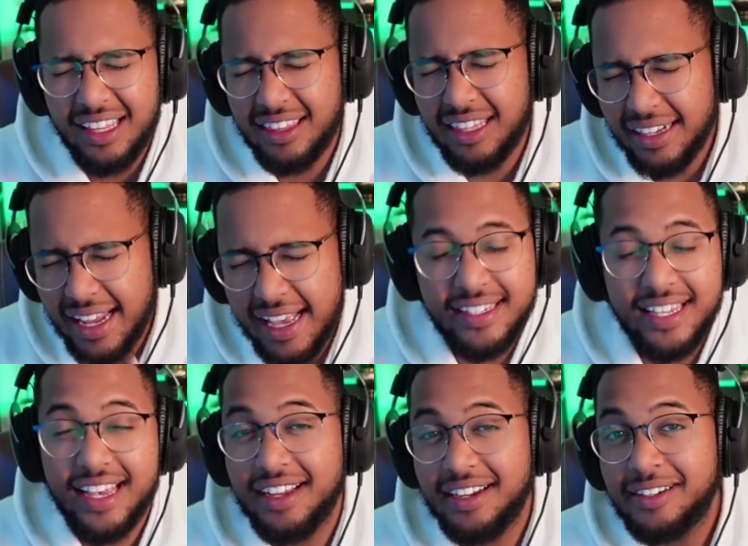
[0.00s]
The
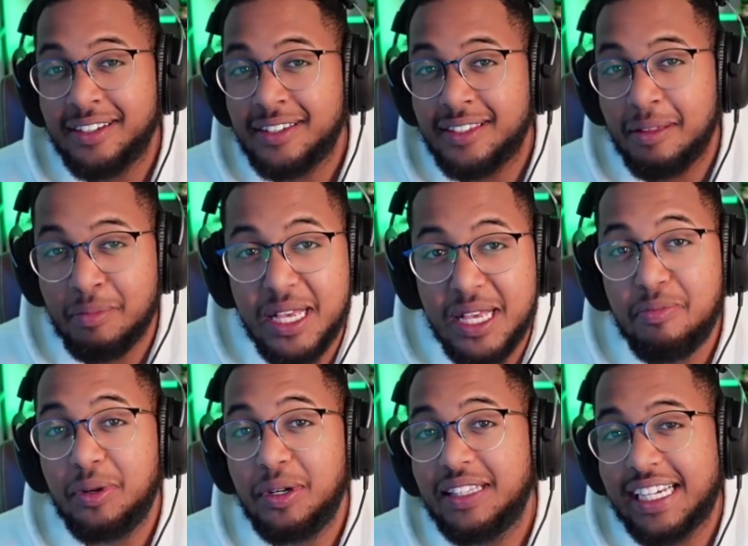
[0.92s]
naysayers, the
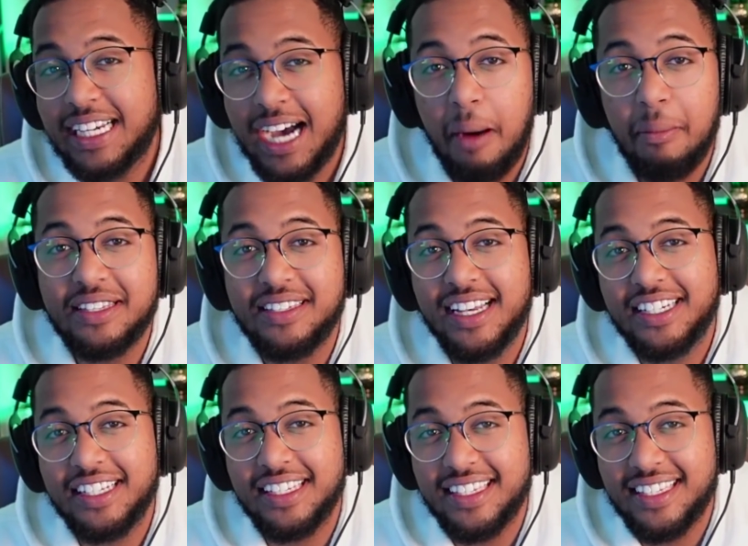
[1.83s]
people in the comment
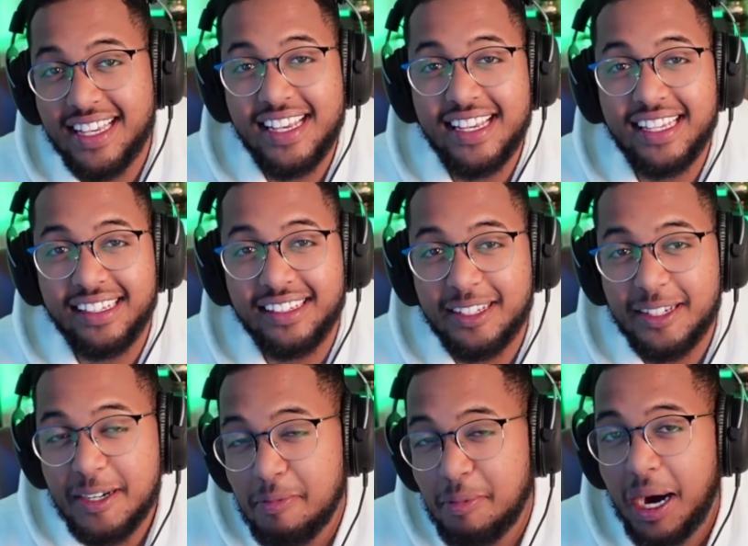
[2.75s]
section saying,
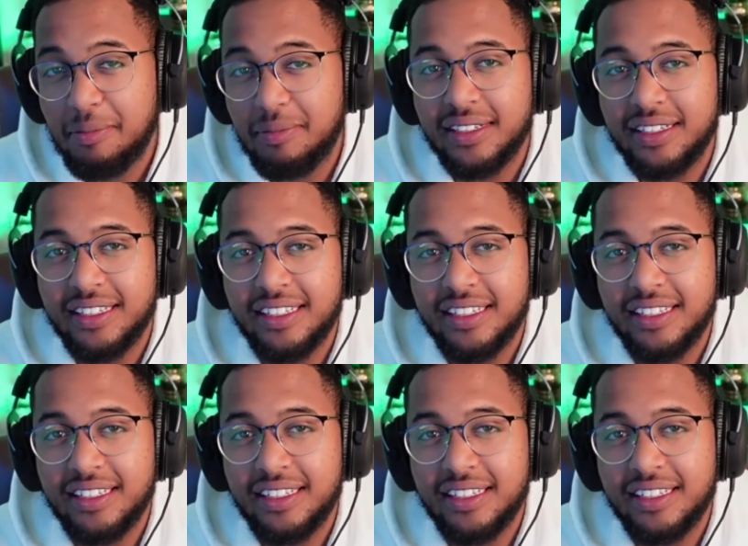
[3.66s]
"You're a pop.